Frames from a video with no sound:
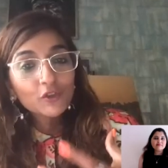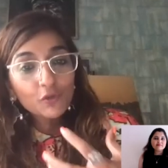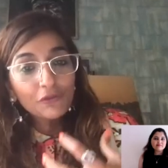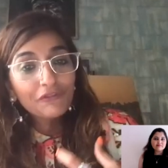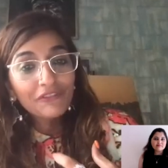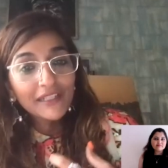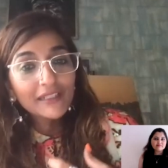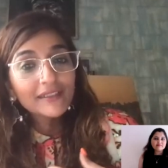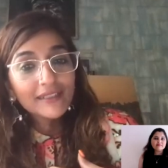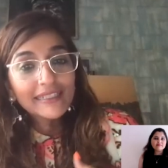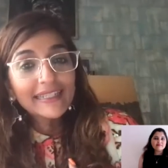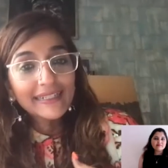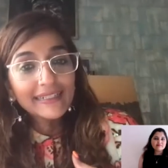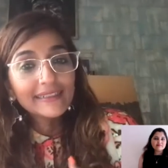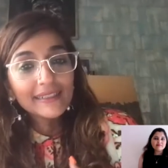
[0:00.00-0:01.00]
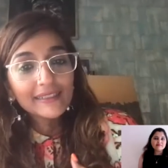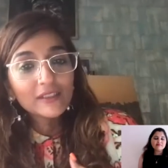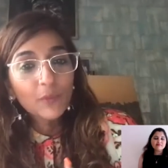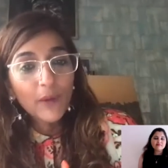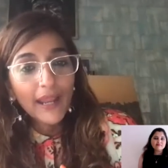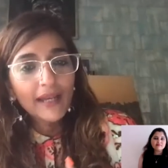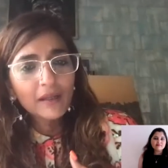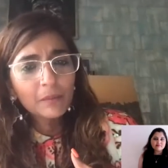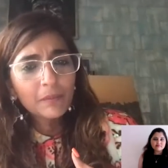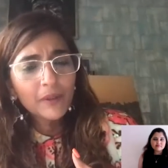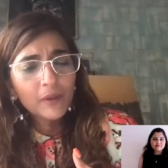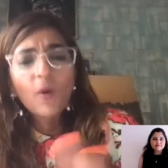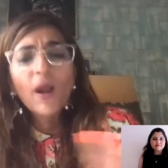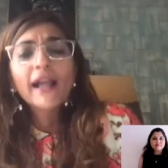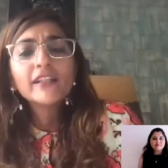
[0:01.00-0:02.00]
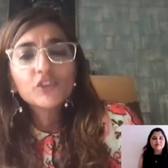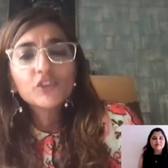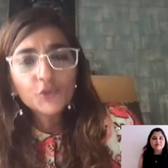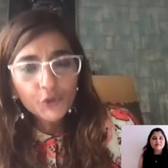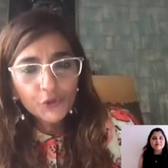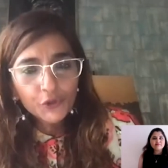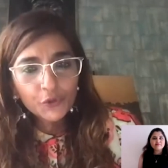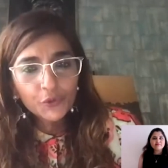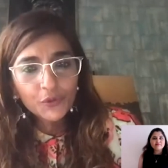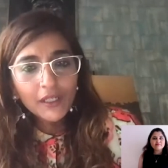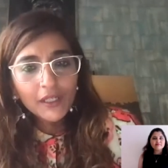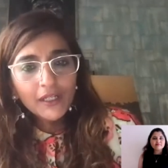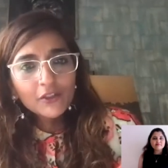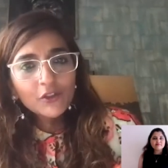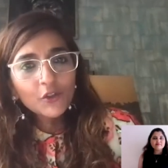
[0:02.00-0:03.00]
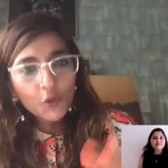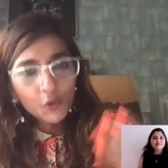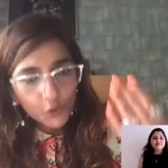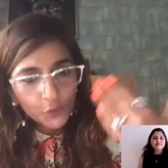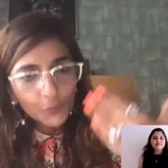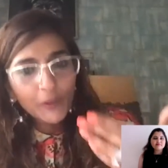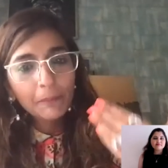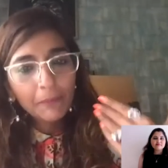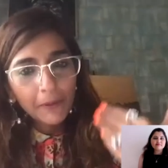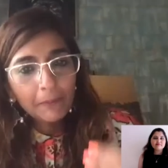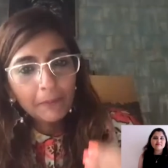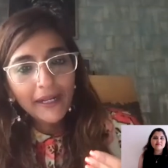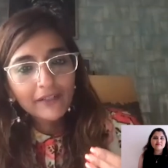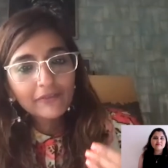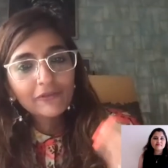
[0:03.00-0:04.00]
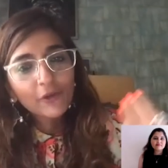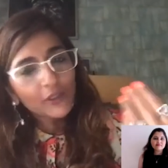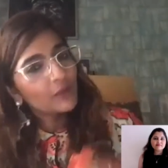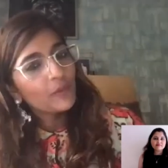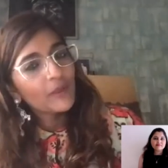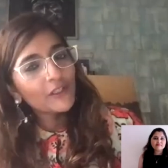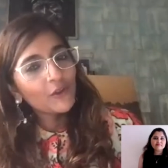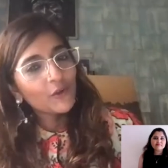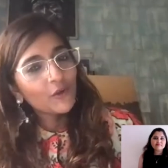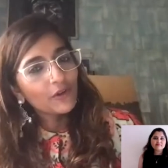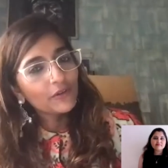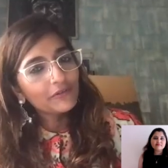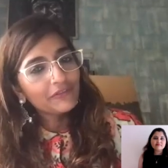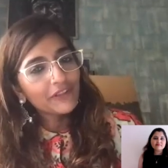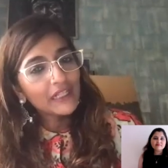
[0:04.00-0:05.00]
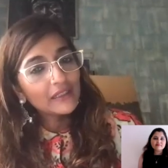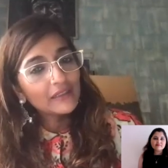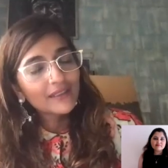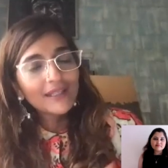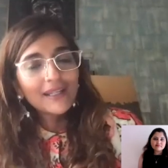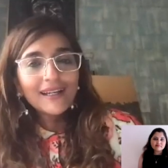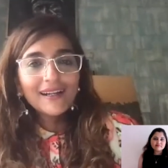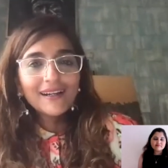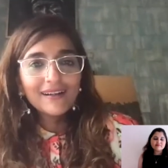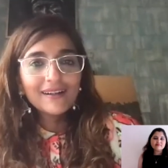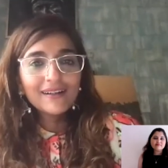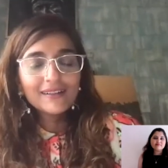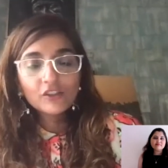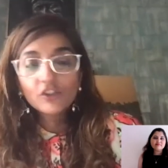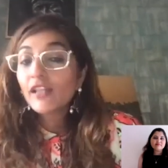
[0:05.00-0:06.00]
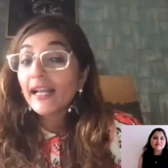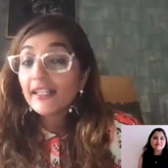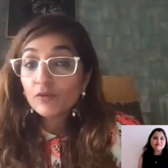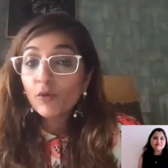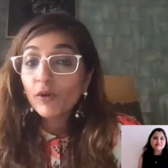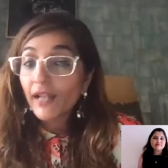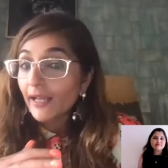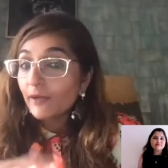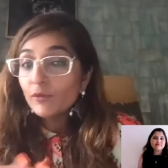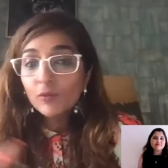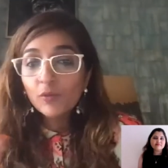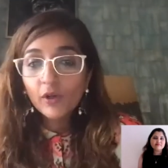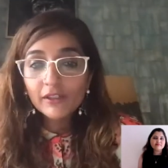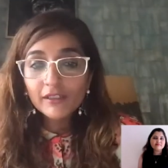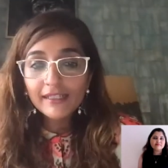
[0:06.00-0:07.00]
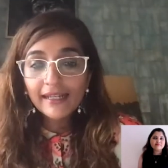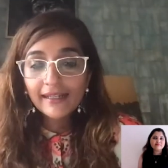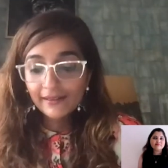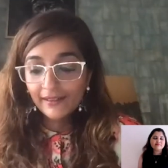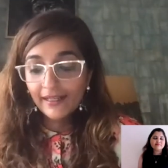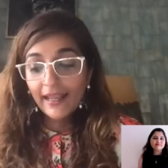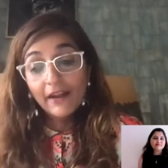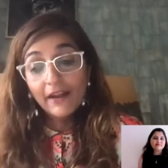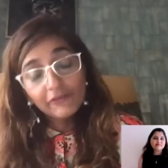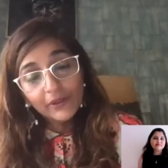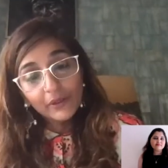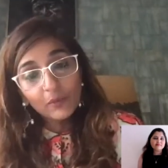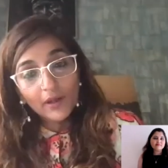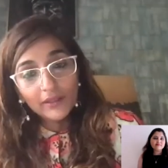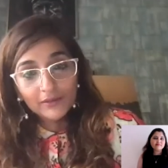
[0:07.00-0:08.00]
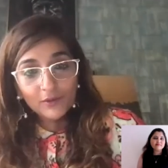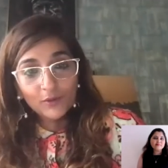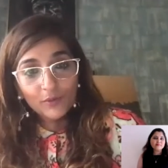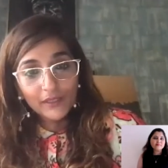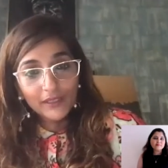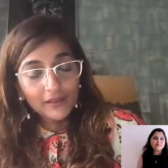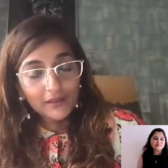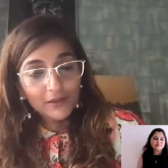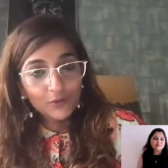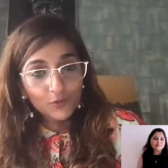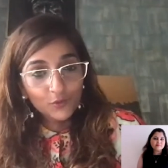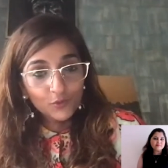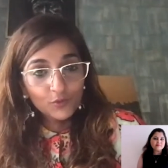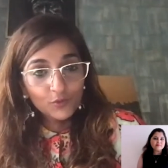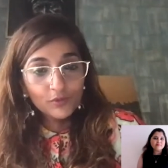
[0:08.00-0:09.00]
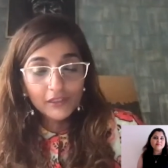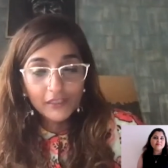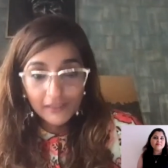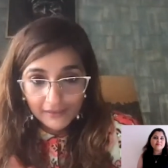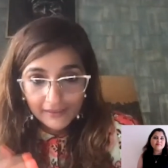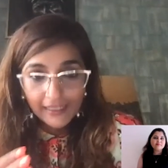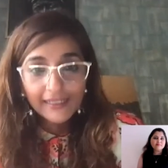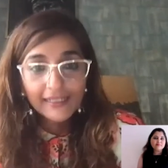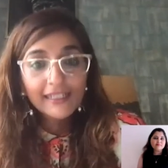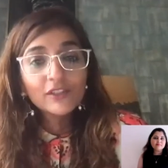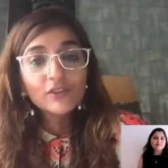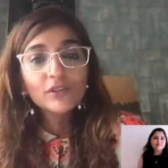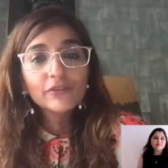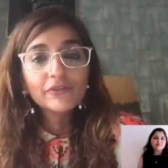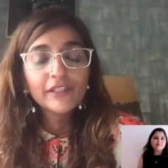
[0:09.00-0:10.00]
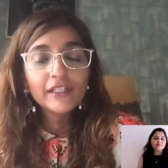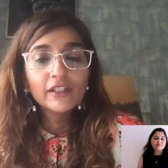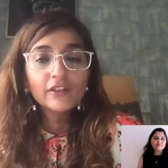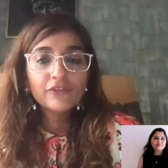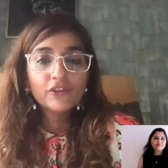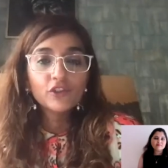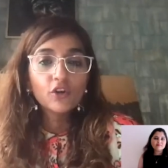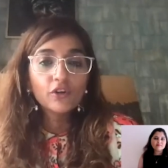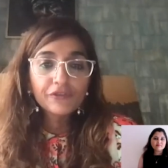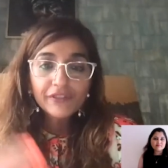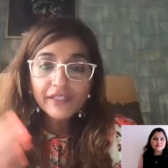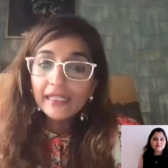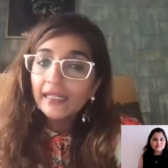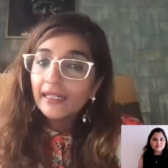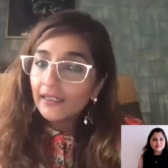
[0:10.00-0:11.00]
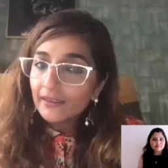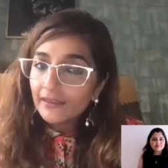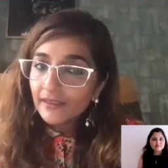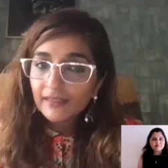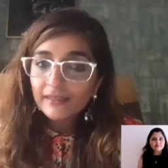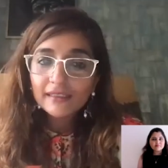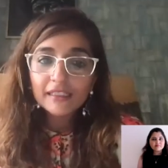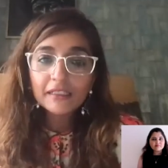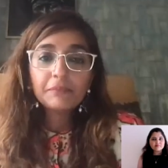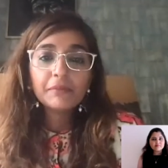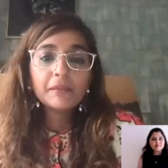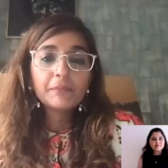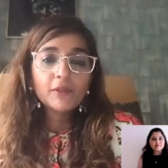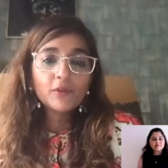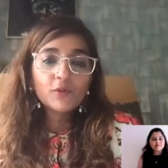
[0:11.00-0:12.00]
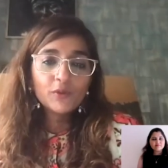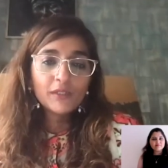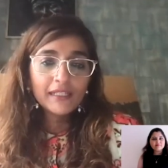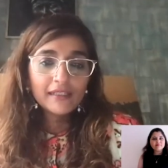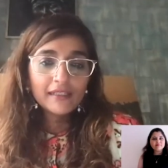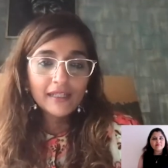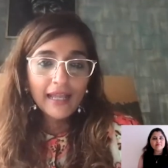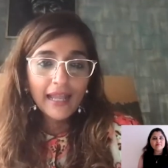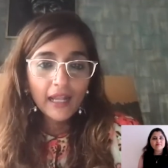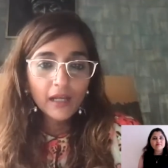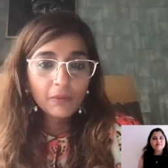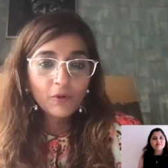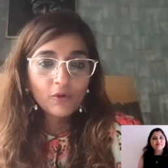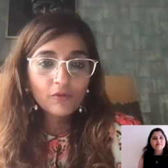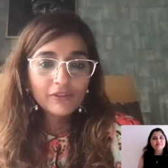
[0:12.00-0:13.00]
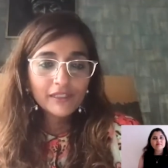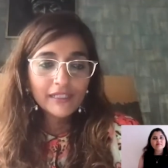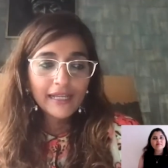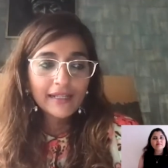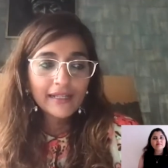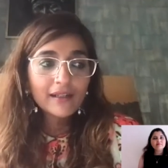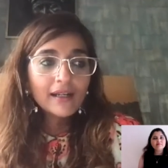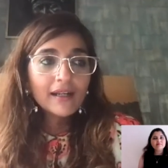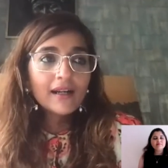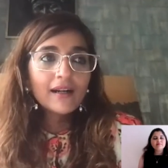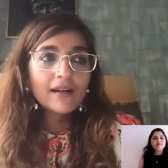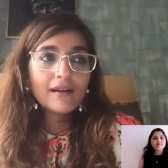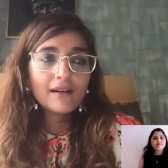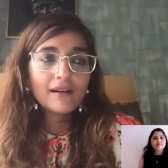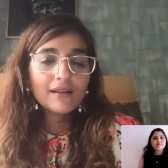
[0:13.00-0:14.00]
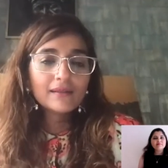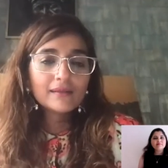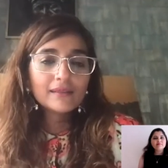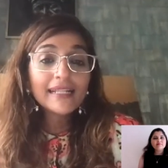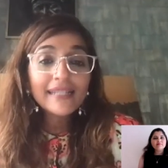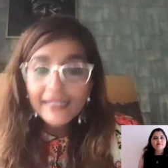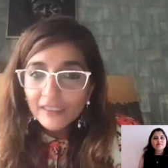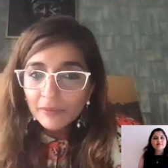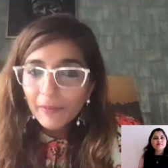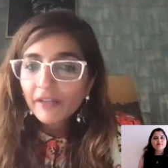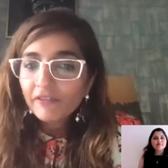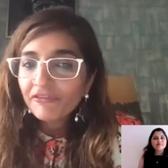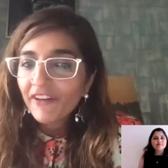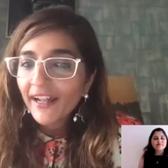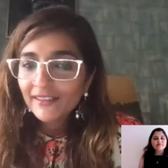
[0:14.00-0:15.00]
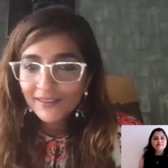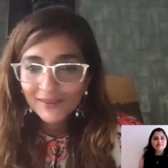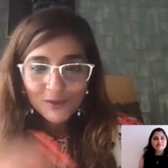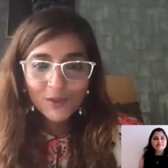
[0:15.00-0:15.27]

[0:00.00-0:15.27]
who feel the guilt as well but why should you you know you be prepared for it when you're on field uh, so that's what I would want to tell everyone over here who is getting into the field of photography, does see people who need the help over there, uh, that let's make friends